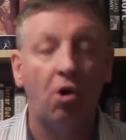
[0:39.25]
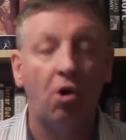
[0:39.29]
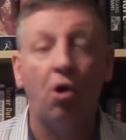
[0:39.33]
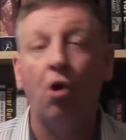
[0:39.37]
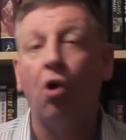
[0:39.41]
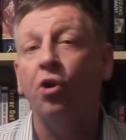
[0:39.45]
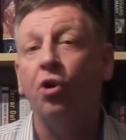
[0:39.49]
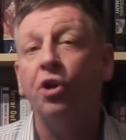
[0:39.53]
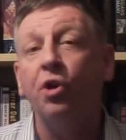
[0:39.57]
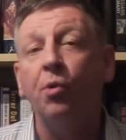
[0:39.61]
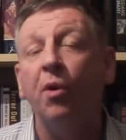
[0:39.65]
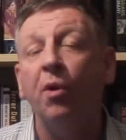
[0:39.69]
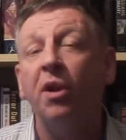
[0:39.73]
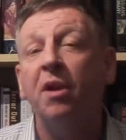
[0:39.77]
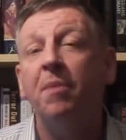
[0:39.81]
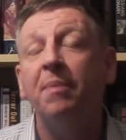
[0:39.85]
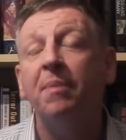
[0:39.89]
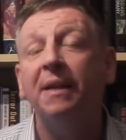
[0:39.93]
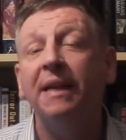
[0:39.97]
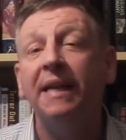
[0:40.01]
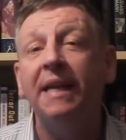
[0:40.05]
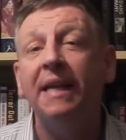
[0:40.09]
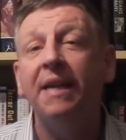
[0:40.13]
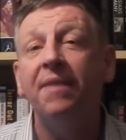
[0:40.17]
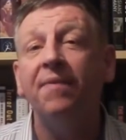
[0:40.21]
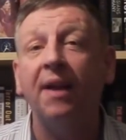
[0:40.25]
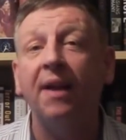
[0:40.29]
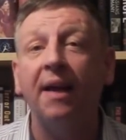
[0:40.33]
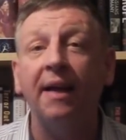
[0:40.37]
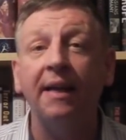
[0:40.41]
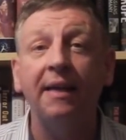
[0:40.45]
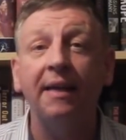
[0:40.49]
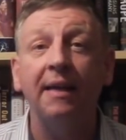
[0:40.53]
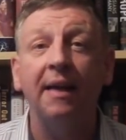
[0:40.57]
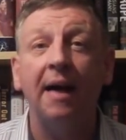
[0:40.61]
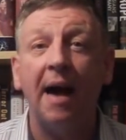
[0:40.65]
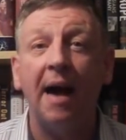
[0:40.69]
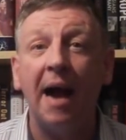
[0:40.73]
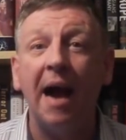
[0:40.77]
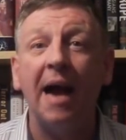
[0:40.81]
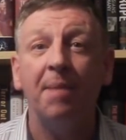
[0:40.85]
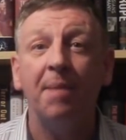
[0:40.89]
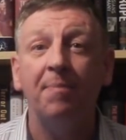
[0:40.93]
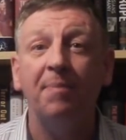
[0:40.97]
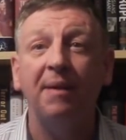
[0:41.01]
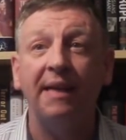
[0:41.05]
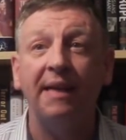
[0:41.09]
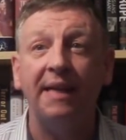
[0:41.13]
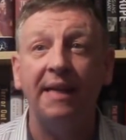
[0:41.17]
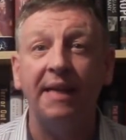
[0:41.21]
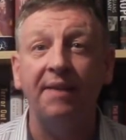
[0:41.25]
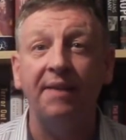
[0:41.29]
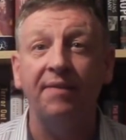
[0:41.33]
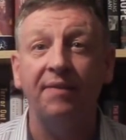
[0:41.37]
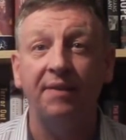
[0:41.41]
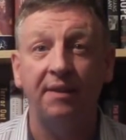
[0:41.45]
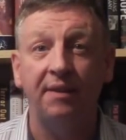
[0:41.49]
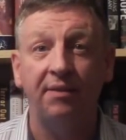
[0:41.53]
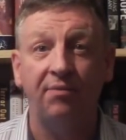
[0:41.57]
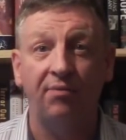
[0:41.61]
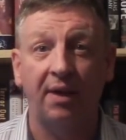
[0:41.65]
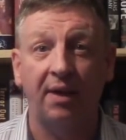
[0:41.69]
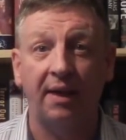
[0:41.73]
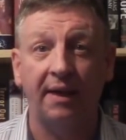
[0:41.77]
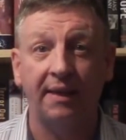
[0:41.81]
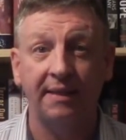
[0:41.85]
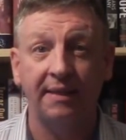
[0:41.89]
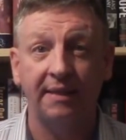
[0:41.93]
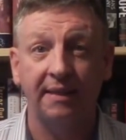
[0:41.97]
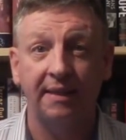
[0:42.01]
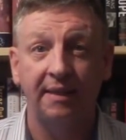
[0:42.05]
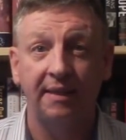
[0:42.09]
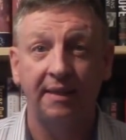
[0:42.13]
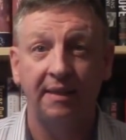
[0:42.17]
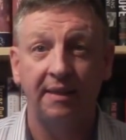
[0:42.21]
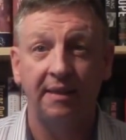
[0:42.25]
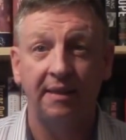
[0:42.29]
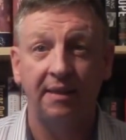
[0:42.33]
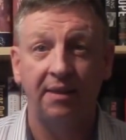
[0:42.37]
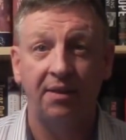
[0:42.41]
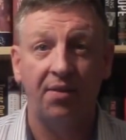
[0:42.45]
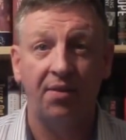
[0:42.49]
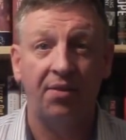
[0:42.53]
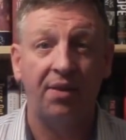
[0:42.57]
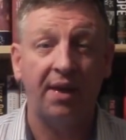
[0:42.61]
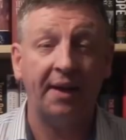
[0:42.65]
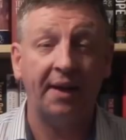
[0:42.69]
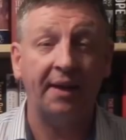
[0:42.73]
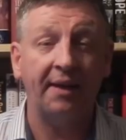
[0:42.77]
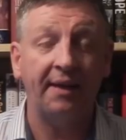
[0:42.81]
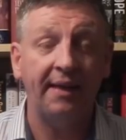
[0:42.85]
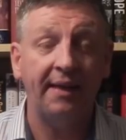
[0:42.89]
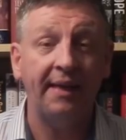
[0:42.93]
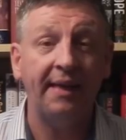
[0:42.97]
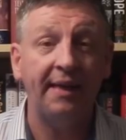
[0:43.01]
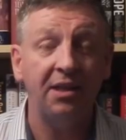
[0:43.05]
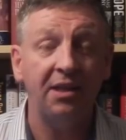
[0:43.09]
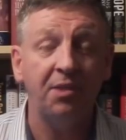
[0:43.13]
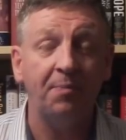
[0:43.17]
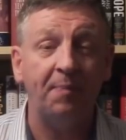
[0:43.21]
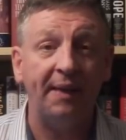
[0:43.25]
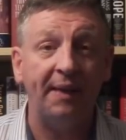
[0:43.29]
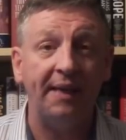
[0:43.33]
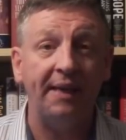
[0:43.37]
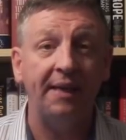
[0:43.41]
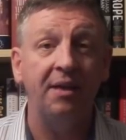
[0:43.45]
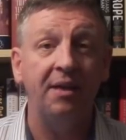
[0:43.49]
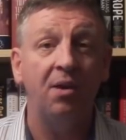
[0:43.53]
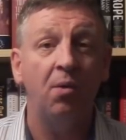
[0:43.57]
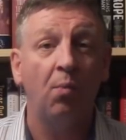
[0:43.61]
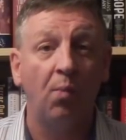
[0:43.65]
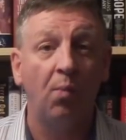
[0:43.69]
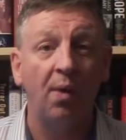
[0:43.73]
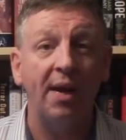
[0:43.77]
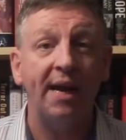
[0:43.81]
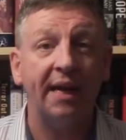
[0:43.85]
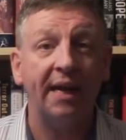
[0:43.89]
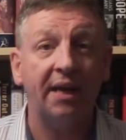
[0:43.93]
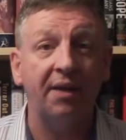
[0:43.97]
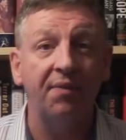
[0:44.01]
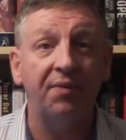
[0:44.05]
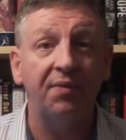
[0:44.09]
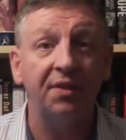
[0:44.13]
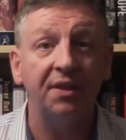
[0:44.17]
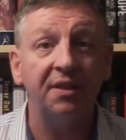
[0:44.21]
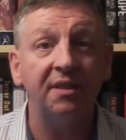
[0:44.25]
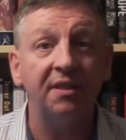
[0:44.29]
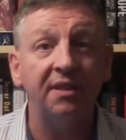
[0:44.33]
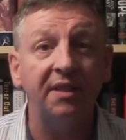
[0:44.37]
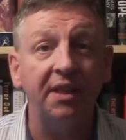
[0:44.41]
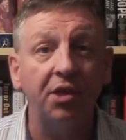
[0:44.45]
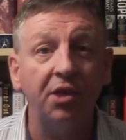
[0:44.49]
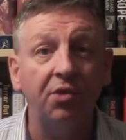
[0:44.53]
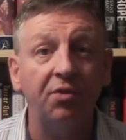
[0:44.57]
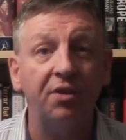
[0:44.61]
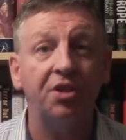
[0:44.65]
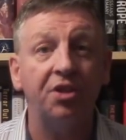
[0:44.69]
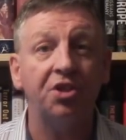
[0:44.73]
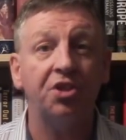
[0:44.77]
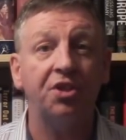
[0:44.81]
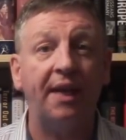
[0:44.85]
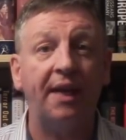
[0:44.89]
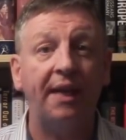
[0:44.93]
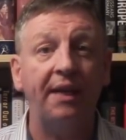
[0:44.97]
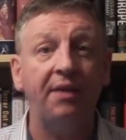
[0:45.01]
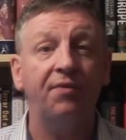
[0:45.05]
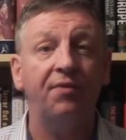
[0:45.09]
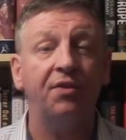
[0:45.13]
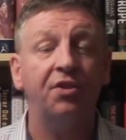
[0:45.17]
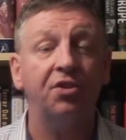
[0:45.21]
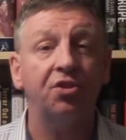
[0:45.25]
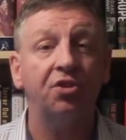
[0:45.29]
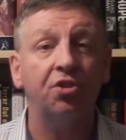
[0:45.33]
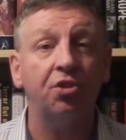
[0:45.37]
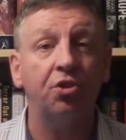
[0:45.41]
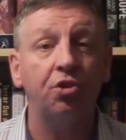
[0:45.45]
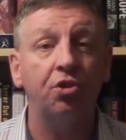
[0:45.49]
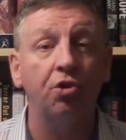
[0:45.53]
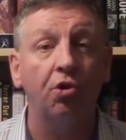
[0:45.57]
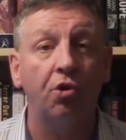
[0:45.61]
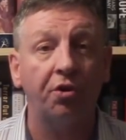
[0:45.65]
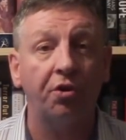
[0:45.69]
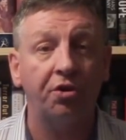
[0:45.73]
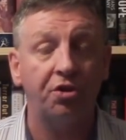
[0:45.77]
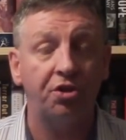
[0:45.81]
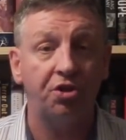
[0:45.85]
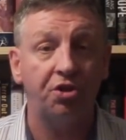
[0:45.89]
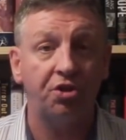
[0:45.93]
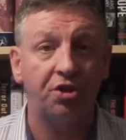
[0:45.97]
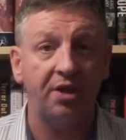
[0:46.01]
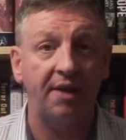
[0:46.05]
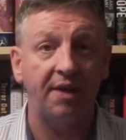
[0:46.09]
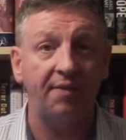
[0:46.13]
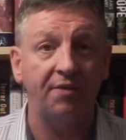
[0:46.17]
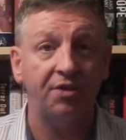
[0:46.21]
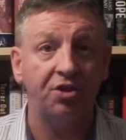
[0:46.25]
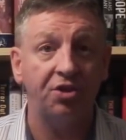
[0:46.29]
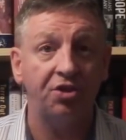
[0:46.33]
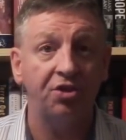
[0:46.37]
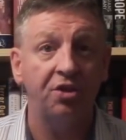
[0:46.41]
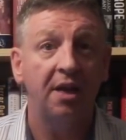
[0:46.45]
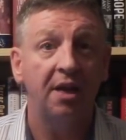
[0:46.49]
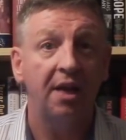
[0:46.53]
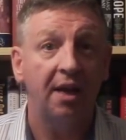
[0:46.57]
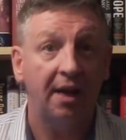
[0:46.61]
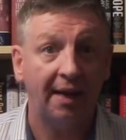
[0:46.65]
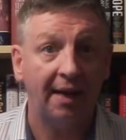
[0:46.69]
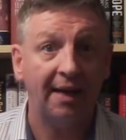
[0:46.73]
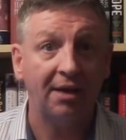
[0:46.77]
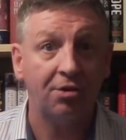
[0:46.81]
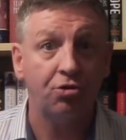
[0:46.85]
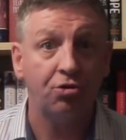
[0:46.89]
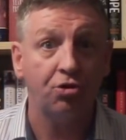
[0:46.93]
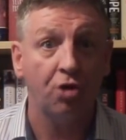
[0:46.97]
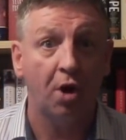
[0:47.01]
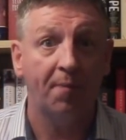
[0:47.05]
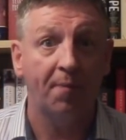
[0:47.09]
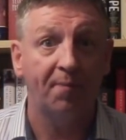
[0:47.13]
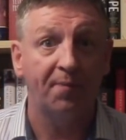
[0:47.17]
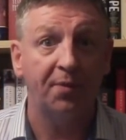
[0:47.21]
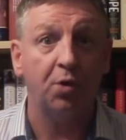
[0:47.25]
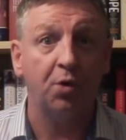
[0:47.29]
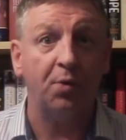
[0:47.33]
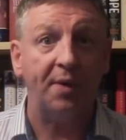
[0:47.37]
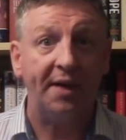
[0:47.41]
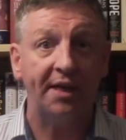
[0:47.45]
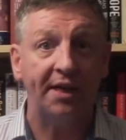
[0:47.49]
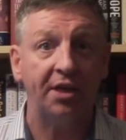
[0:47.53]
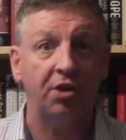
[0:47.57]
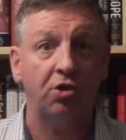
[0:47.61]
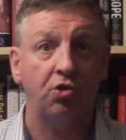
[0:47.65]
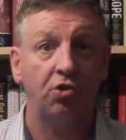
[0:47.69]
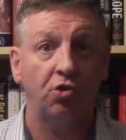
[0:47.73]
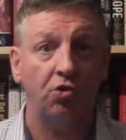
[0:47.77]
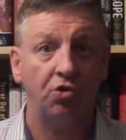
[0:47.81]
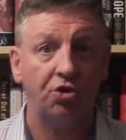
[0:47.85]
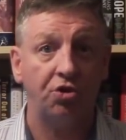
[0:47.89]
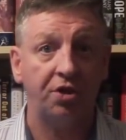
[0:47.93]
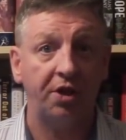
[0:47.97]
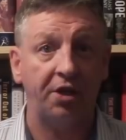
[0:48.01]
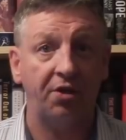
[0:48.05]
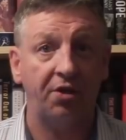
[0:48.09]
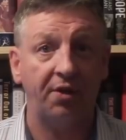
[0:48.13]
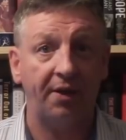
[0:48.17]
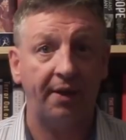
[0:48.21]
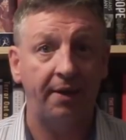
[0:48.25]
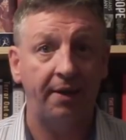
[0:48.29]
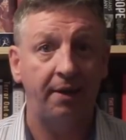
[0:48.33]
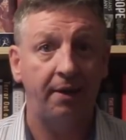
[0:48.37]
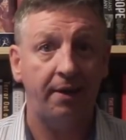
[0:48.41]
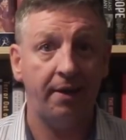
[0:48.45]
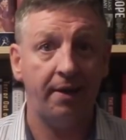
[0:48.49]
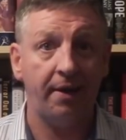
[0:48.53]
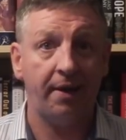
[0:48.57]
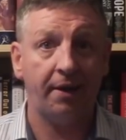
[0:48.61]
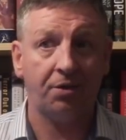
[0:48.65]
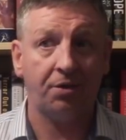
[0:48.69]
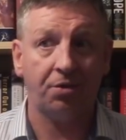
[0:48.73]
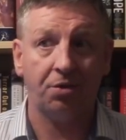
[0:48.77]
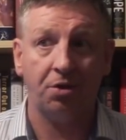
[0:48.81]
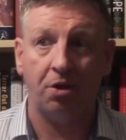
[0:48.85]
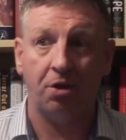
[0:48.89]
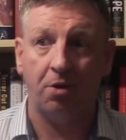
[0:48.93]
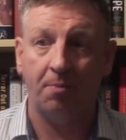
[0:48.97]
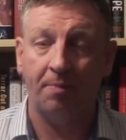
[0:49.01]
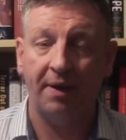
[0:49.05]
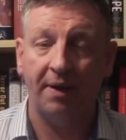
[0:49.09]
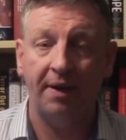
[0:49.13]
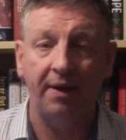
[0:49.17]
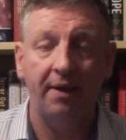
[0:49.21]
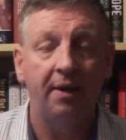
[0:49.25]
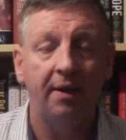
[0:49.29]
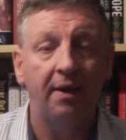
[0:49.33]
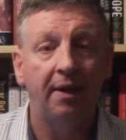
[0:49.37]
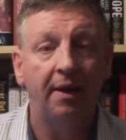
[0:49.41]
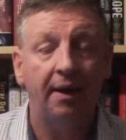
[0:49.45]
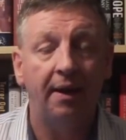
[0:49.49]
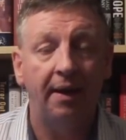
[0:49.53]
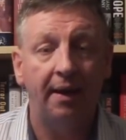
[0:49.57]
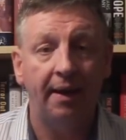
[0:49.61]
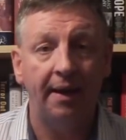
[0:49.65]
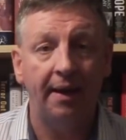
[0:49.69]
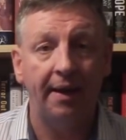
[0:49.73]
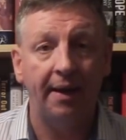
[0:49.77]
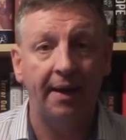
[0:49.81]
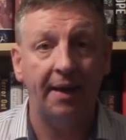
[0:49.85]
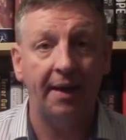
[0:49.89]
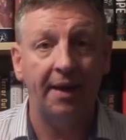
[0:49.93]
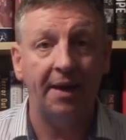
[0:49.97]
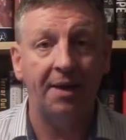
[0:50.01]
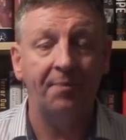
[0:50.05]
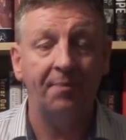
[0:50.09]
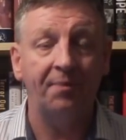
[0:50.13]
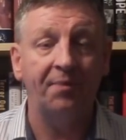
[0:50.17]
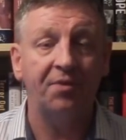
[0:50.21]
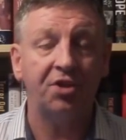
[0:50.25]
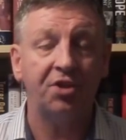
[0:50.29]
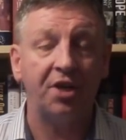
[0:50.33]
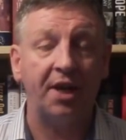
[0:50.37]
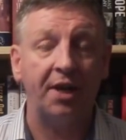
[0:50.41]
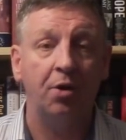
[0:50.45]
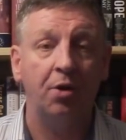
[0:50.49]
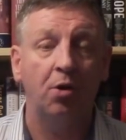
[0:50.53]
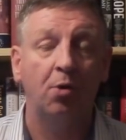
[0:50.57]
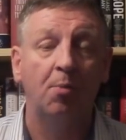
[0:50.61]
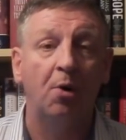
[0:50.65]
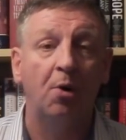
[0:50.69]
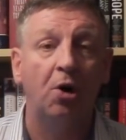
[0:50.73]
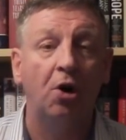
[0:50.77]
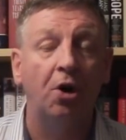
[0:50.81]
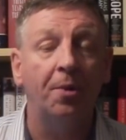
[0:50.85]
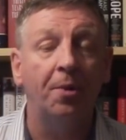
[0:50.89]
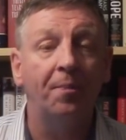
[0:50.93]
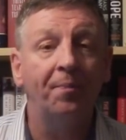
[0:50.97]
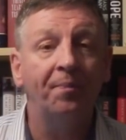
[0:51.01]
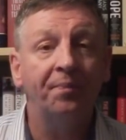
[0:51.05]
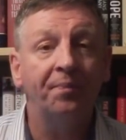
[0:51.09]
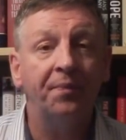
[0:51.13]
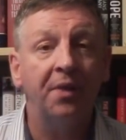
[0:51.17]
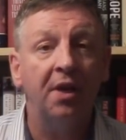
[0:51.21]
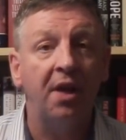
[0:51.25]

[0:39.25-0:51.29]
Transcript: Or you want to believe, like I believe, right, that he's been working for the secret state, for the security services, last job for Queen and Country, another ex-copper, say no more.